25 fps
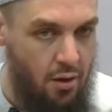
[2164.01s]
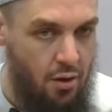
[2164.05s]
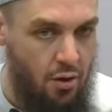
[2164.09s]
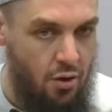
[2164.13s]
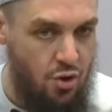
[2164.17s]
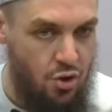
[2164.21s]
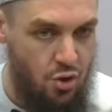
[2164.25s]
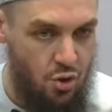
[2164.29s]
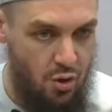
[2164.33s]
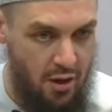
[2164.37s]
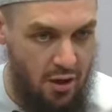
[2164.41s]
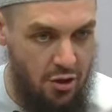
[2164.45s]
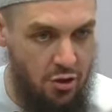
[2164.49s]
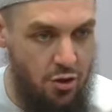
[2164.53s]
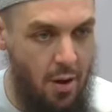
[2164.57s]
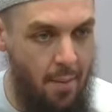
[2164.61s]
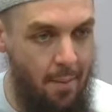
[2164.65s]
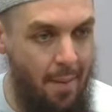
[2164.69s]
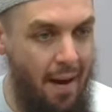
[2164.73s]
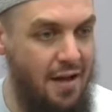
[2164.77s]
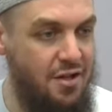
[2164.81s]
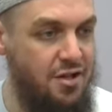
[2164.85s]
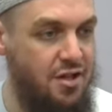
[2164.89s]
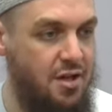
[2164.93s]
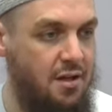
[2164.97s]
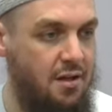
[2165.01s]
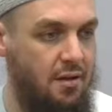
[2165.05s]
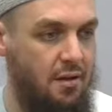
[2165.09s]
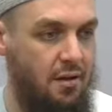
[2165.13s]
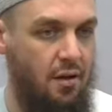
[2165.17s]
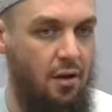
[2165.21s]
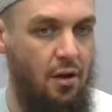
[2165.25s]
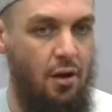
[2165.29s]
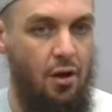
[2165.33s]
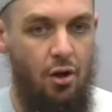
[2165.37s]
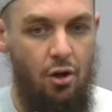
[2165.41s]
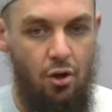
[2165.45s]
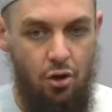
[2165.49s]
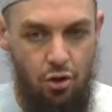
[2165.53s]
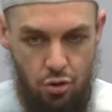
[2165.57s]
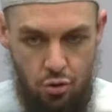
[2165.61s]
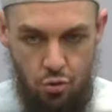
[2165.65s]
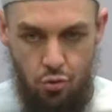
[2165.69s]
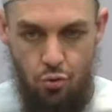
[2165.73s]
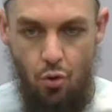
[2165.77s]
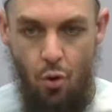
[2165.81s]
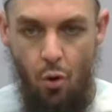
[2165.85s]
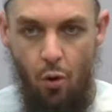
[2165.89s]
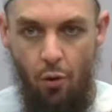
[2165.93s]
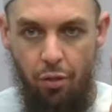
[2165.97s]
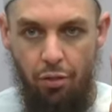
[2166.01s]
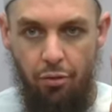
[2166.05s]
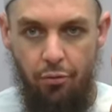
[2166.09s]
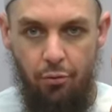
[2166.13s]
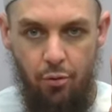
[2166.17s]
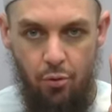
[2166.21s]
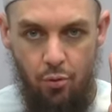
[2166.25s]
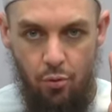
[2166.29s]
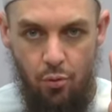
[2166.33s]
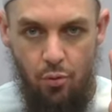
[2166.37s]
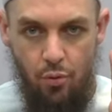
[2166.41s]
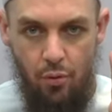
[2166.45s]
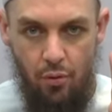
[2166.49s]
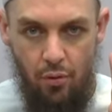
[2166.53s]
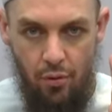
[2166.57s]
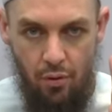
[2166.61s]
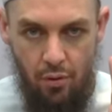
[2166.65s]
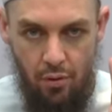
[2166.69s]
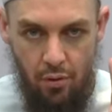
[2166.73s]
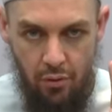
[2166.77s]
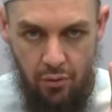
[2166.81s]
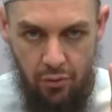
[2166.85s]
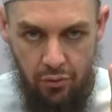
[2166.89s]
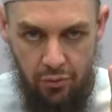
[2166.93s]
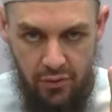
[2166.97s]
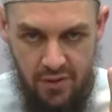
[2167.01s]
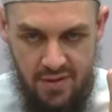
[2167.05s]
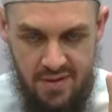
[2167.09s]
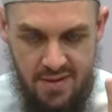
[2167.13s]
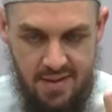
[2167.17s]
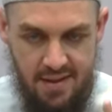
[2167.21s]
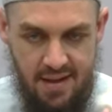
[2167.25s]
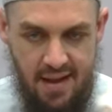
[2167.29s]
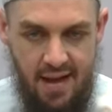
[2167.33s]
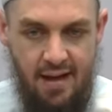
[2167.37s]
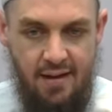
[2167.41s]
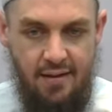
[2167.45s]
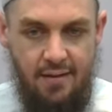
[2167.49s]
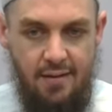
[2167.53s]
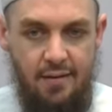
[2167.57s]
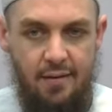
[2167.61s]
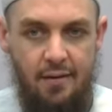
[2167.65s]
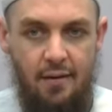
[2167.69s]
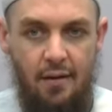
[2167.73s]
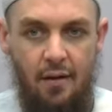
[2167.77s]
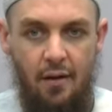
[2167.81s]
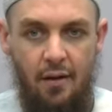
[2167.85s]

So can you imagine? You go through this gate.